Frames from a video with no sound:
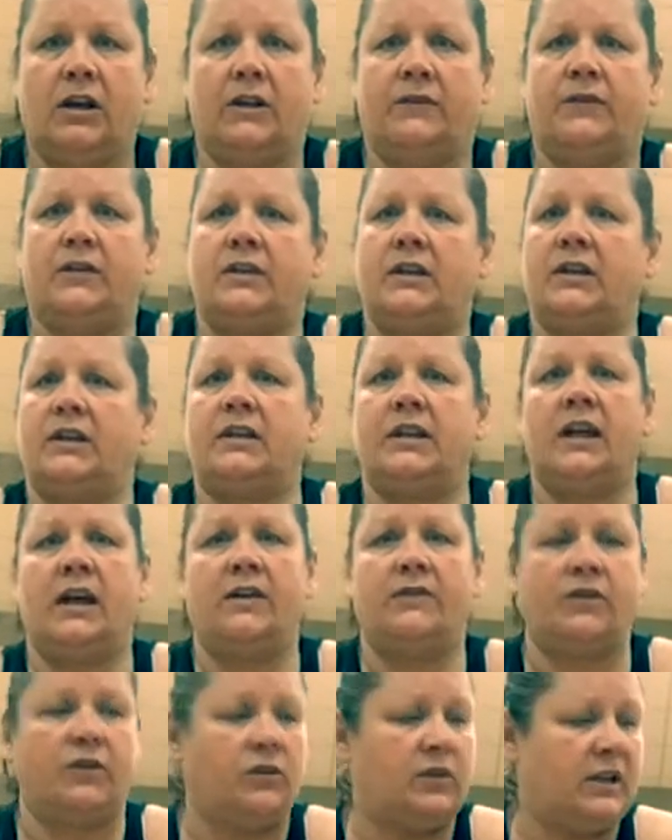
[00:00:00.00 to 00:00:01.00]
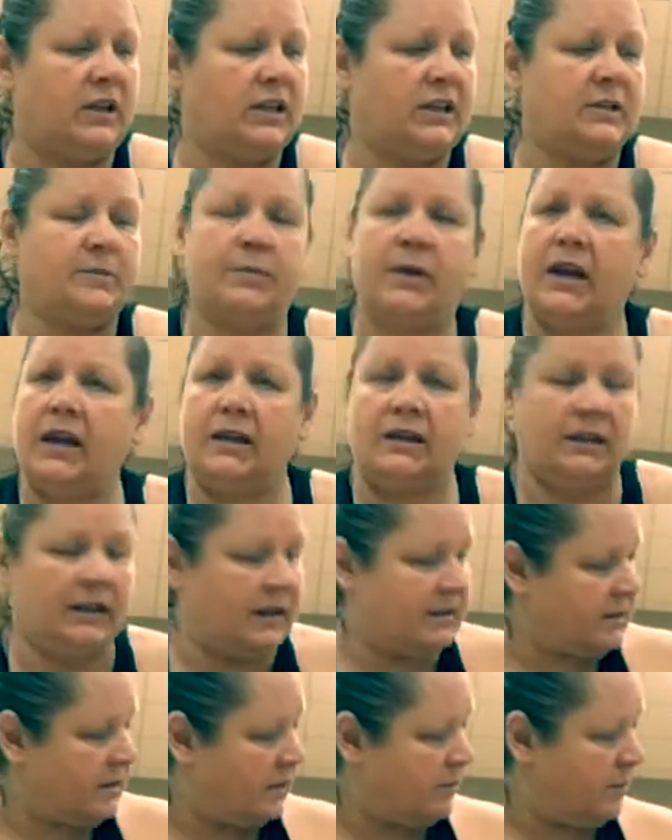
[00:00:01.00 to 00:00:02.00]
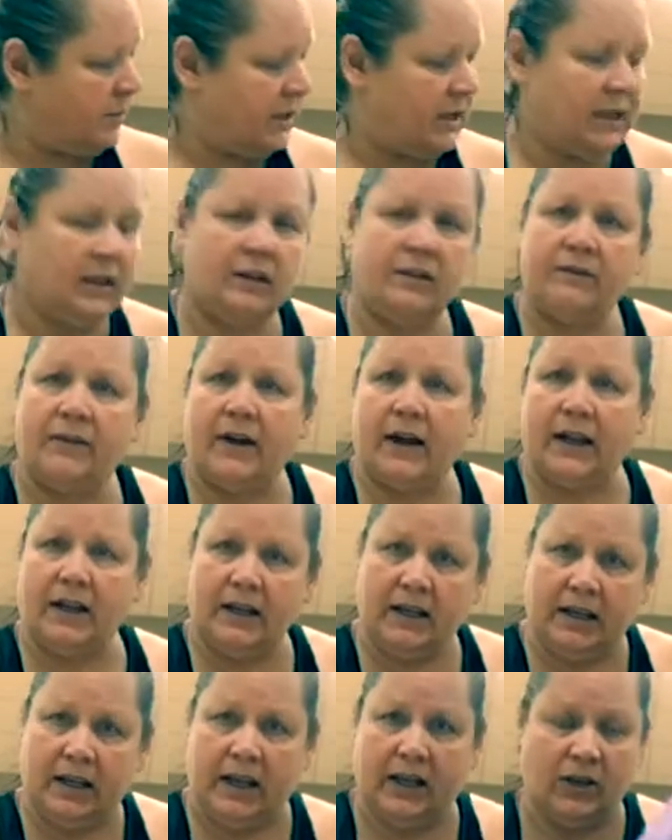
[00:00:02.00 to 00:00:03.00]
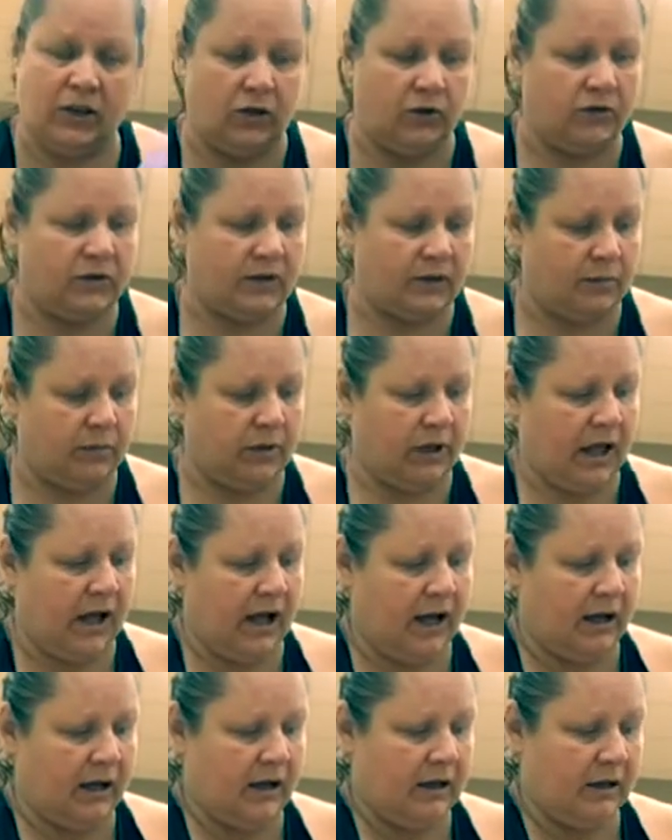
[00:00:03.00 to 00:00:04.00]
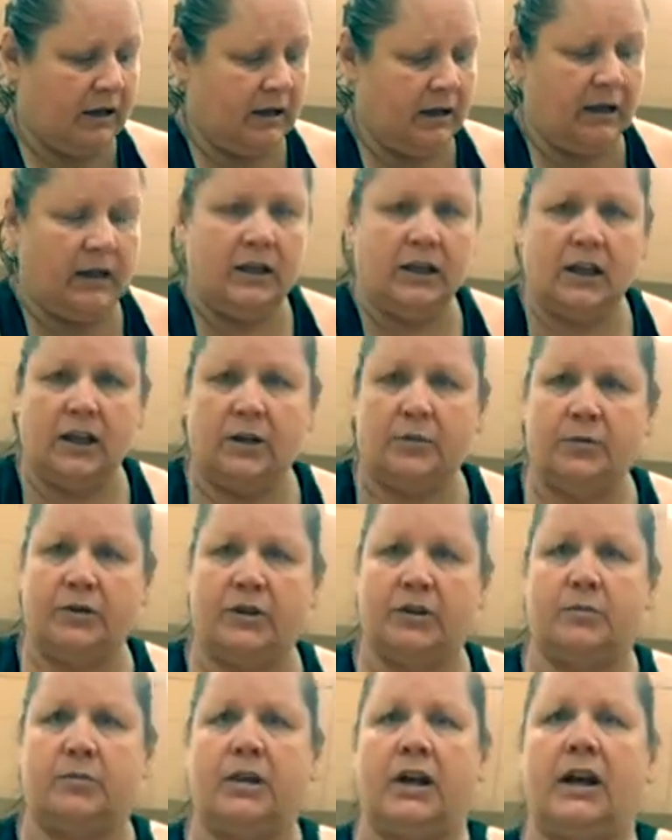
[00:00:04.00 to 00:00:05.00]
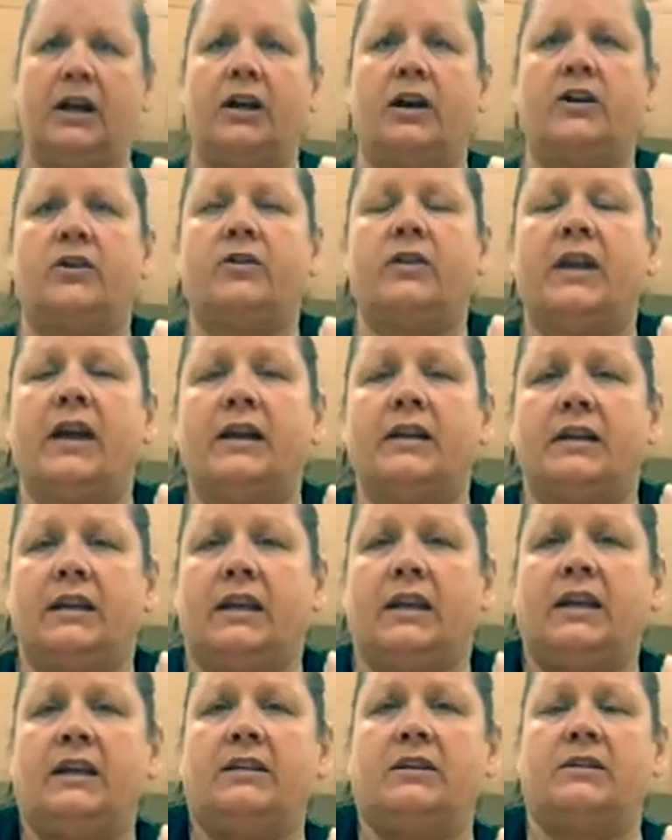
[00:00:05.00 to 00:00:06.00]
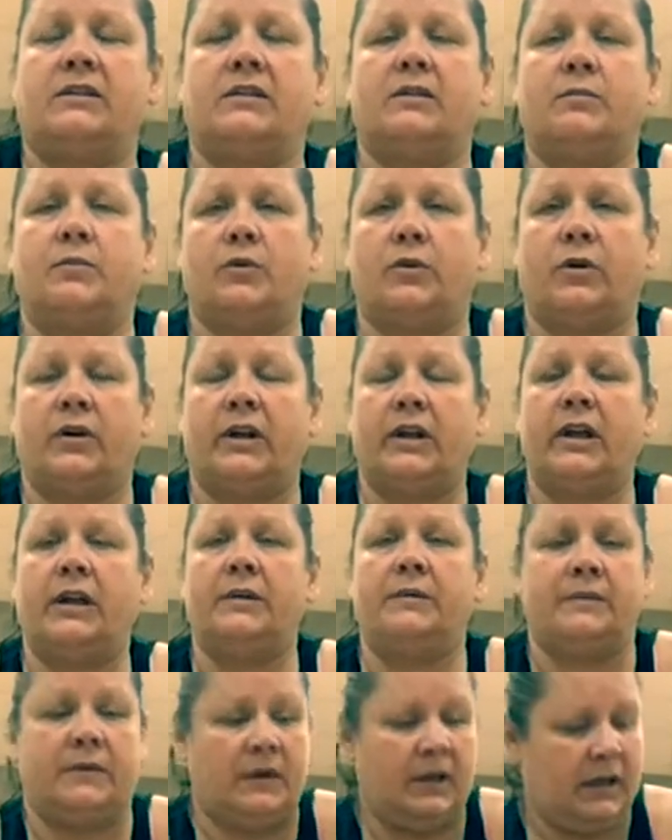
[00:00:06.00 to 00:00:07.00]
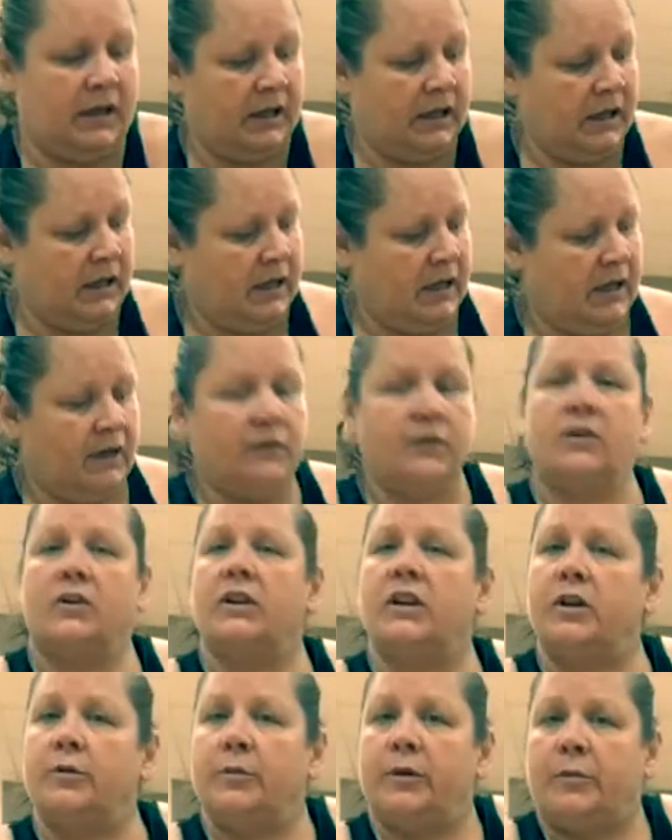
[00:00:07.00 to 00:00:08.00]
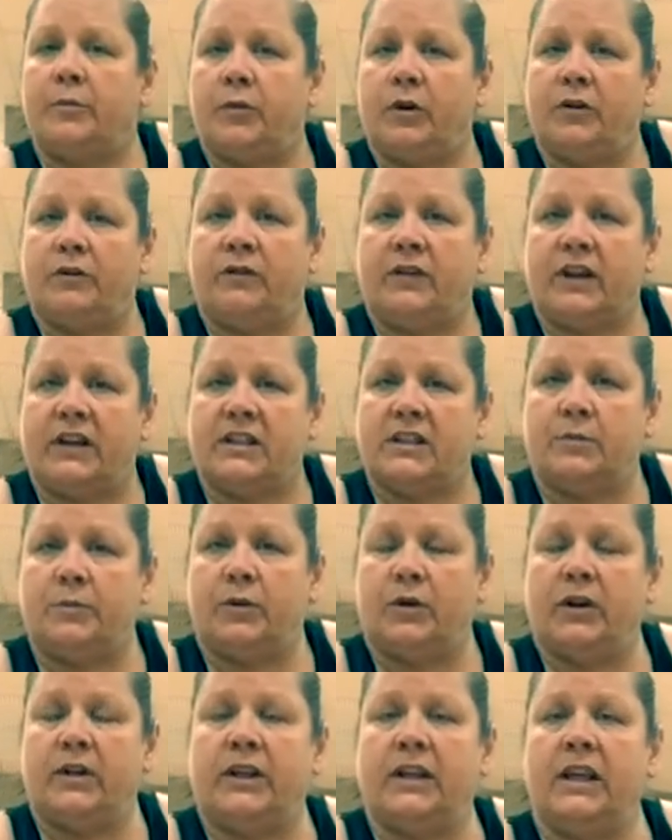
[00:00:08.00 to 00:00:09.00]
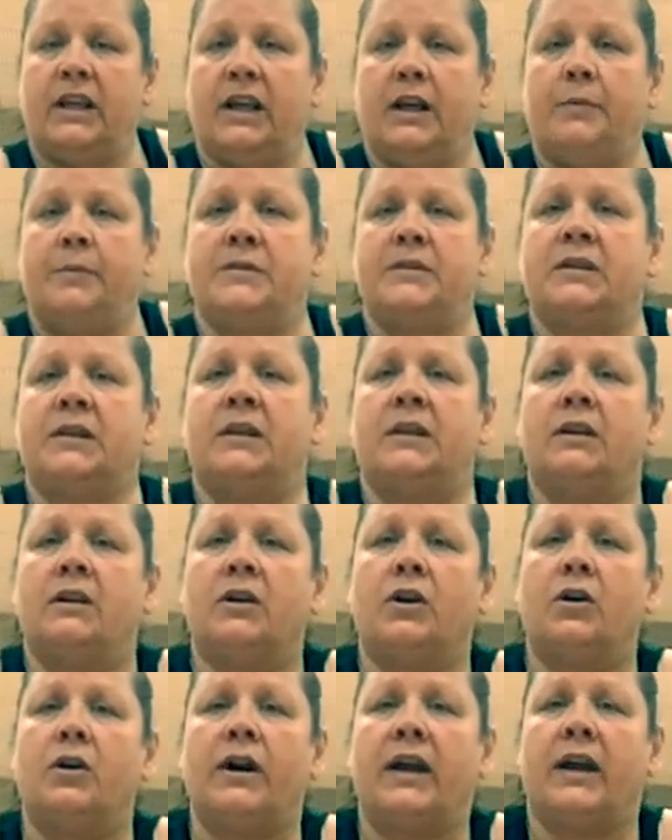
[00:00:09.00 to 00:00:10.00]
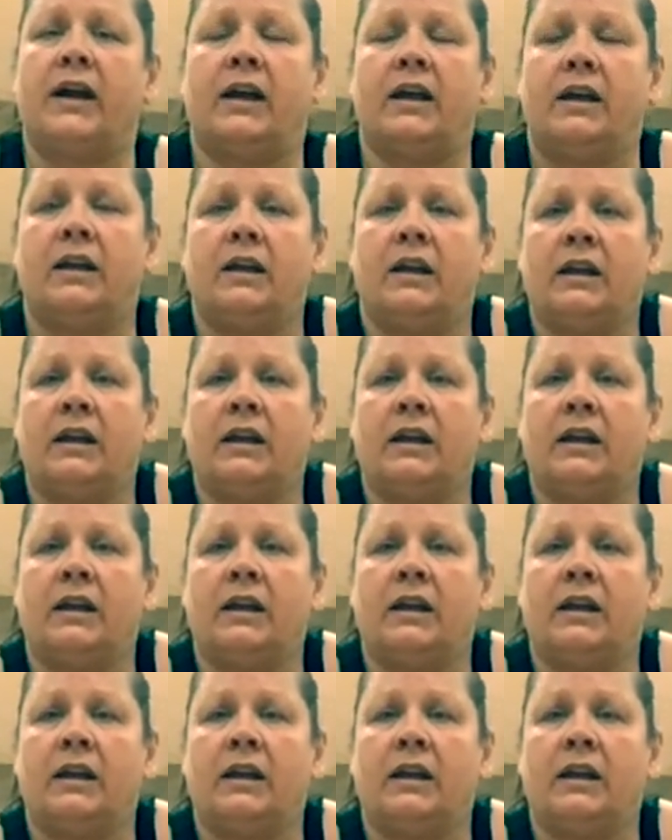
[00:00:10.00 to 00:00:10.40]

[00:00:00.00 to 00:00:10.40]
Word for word: If you need to have your knees bent, that's completely fine. Again, use the block. You put the block under that knee to support it. If you're a little bit more flexible on the hips, go ahead